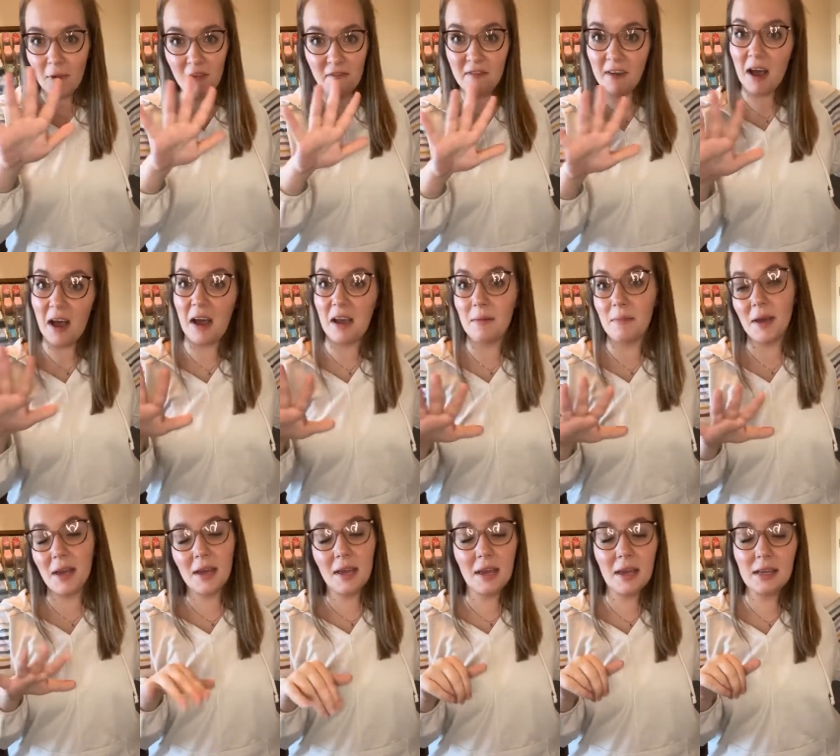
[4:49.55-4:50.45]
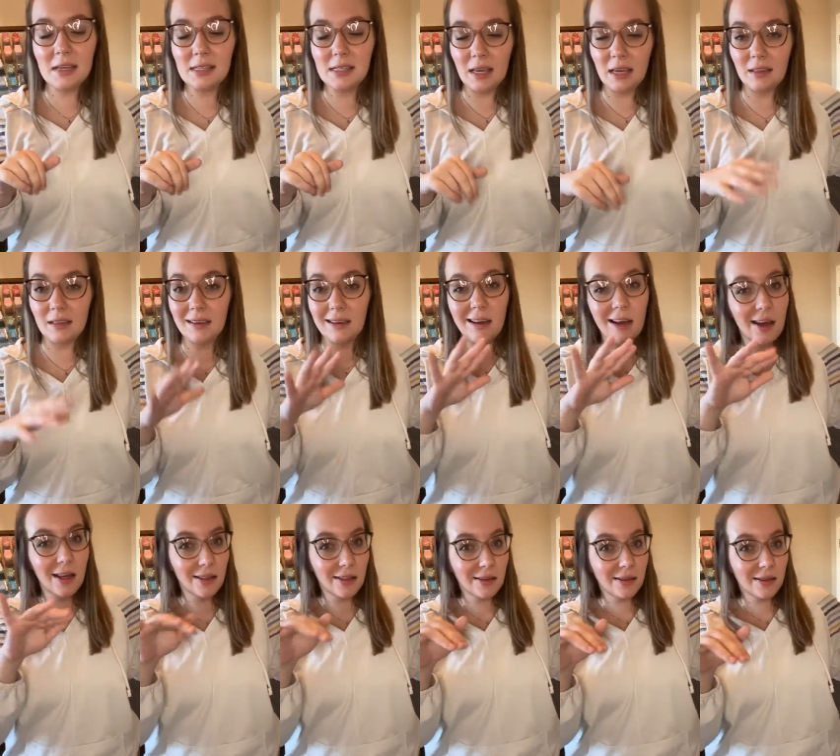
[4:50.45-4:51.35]
vibe, I guess, like the
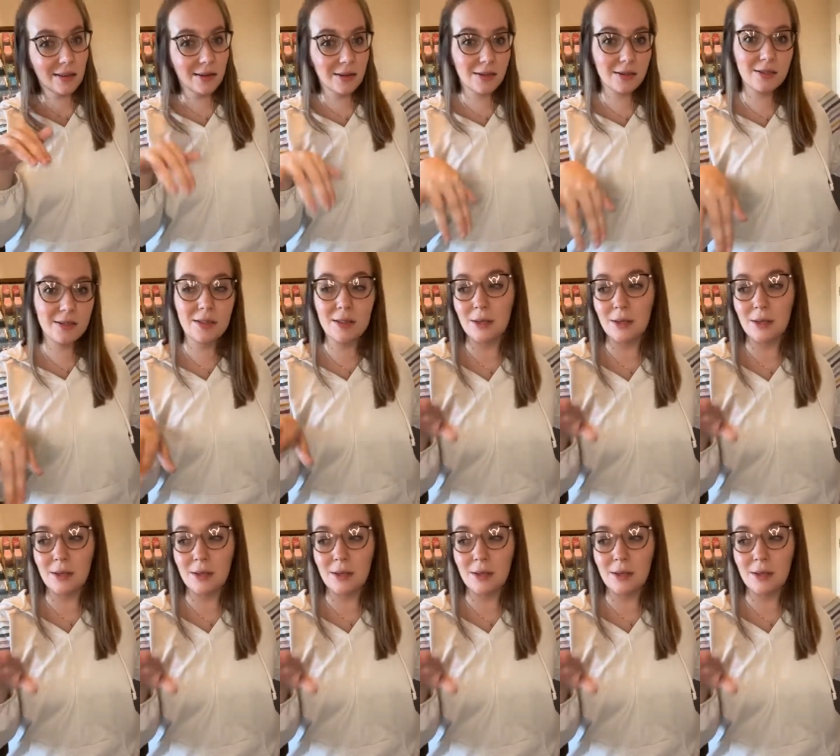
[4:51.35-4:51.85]
colors,